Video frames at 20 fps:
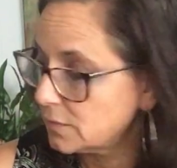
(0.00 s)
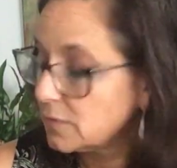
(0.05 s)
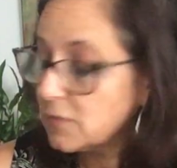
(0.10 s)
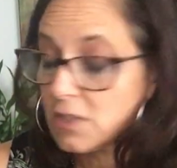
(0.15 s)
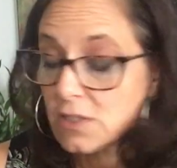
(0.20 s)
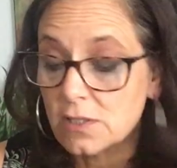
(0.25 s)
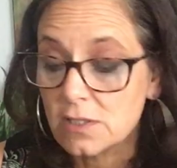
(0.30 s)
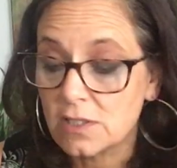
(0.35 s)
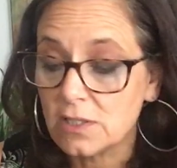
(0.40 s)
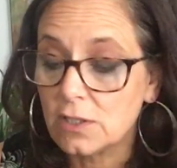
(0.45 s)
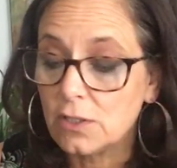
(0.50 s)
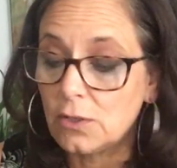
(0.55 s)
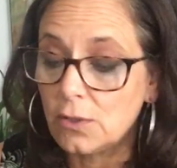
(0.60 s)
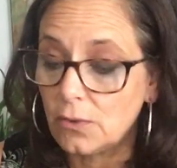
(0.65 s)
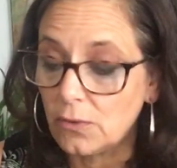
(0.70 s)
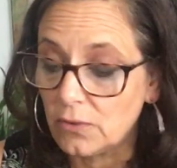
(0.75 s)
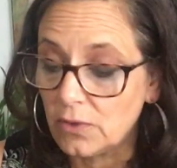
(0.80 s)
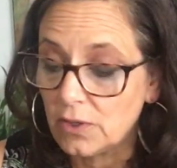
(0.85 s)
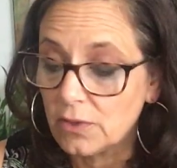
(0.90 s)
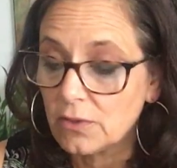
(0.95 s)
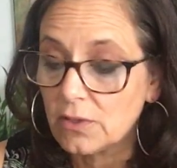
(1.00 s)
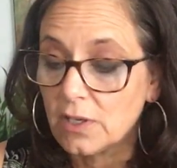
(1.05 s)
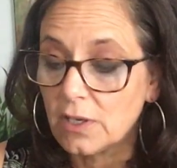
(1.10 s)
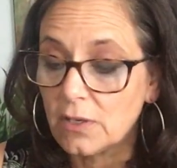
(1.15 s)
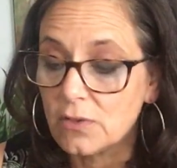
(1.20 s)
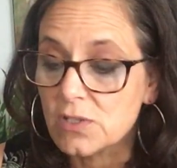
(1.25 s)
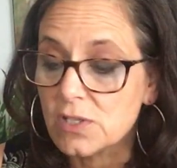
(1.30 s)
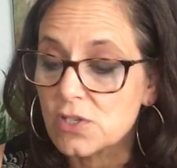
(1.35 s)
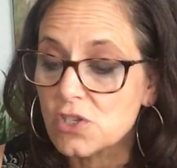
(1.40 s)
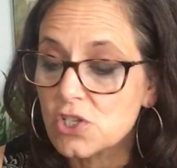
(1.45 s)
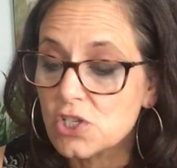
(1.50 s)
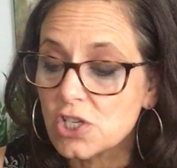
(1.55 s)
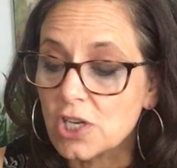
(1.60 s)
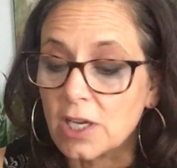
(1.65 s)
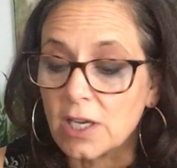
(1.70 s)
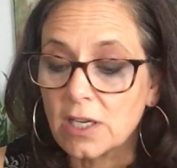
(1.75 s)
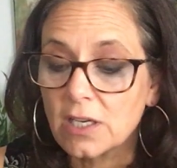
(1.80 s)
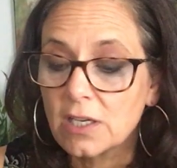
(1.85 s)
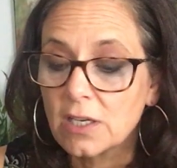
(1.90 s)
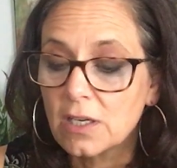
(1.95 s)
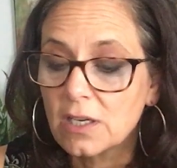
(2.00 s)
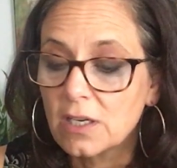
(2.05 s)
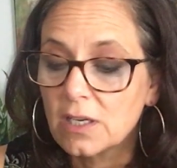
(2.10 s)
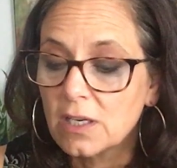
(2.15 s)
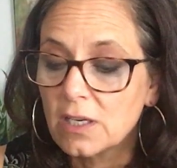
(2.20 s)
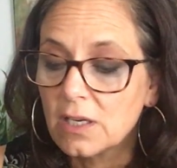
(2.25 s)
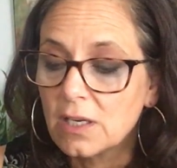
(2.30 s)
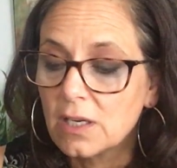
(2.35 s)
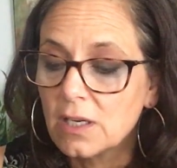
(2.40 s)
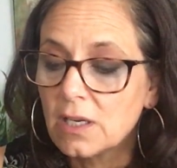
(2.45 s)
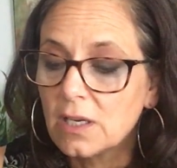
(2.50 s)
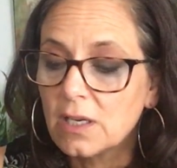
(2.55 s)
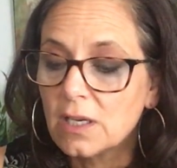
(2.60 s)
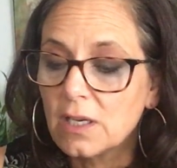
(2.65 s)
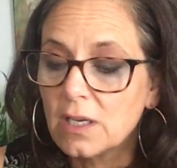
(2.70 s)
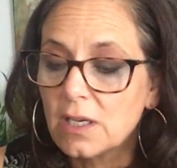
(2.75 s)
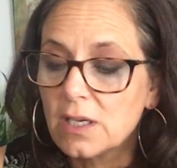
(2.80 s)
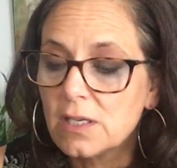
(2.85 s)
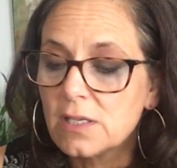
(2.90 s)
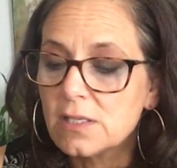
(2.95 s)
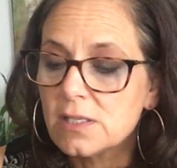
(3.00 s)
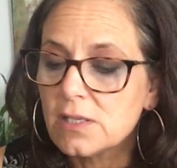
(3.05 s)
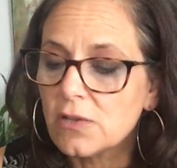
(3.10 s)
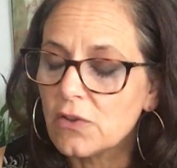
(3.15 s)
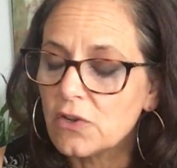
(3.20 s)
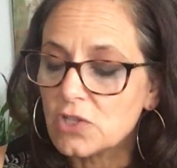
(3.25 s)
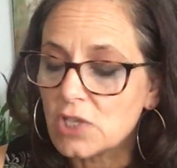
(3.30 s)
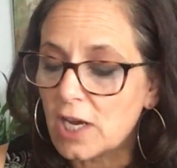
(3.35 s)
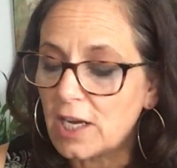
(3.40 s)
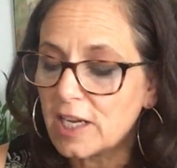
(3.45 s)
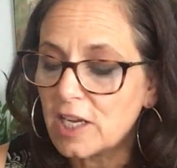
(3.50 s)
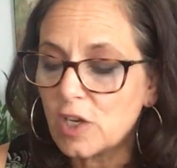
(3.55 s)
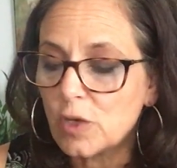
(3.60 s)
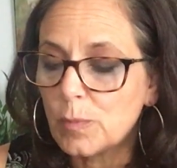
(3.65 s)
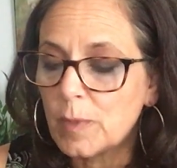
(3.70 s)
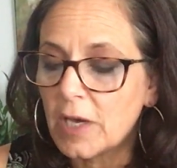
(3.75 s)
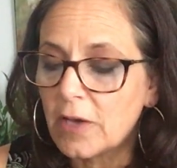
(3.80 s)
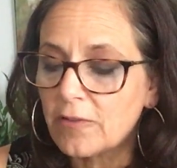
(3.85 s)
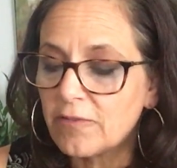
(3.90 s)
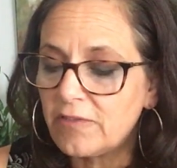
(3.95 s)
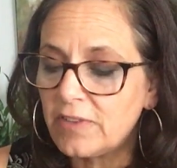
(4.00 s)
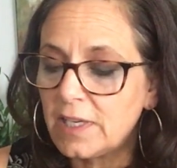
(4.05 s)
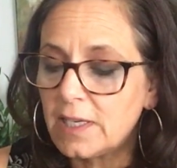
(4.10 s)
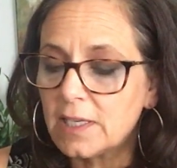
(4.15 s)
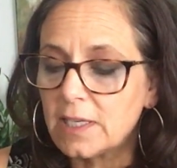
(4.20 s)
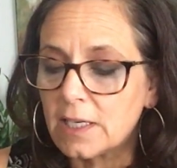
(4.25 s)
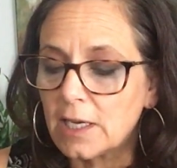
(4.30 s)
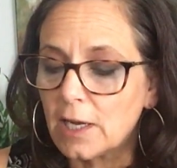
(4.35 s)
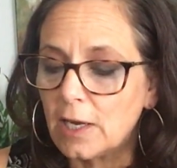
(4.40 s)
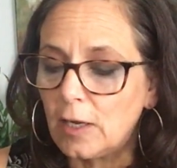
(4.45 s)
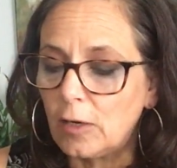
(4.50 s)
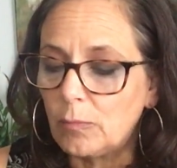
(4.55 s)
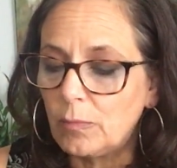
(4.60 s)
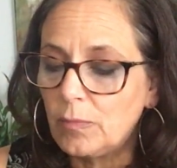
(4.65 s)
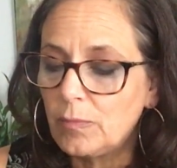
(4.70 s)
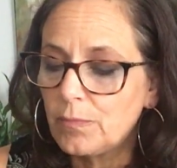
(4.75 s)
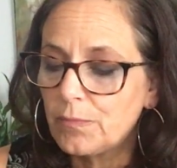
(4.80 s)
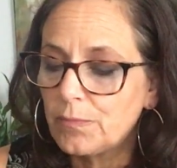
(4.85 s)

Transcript: This dude knows his shit. So they're talking about Vietnam.